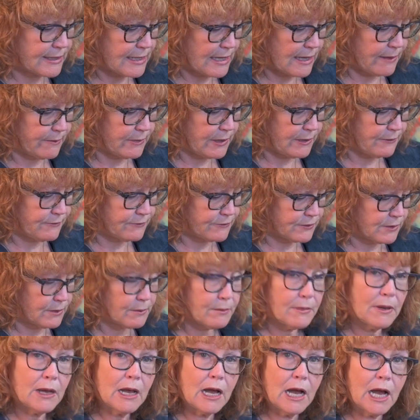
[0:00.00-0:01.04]
coming
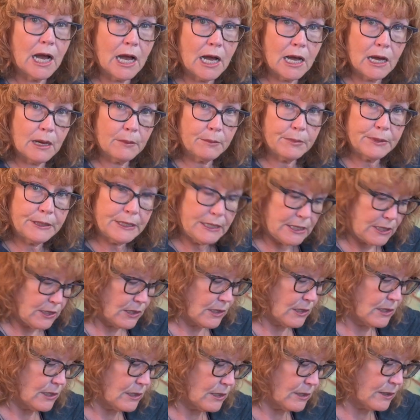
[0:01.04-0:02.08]
from up
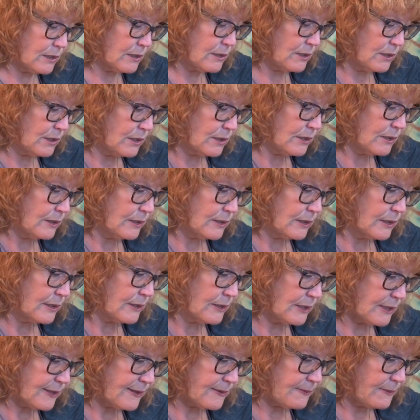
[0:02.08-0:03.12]
here,
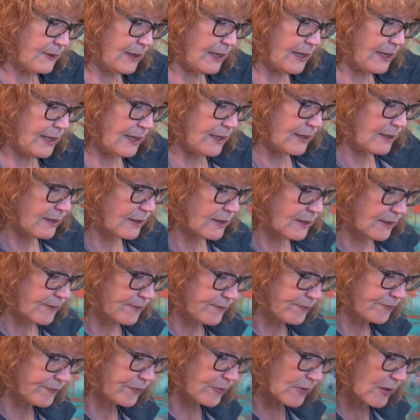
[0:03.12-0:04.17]
this way.
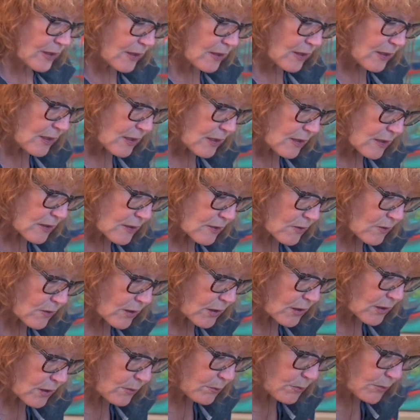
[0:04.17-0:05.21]
So
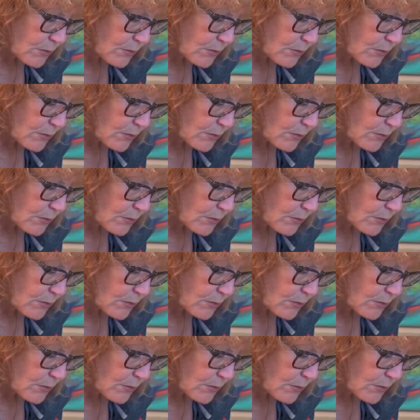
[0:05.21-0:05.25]
I'm gonna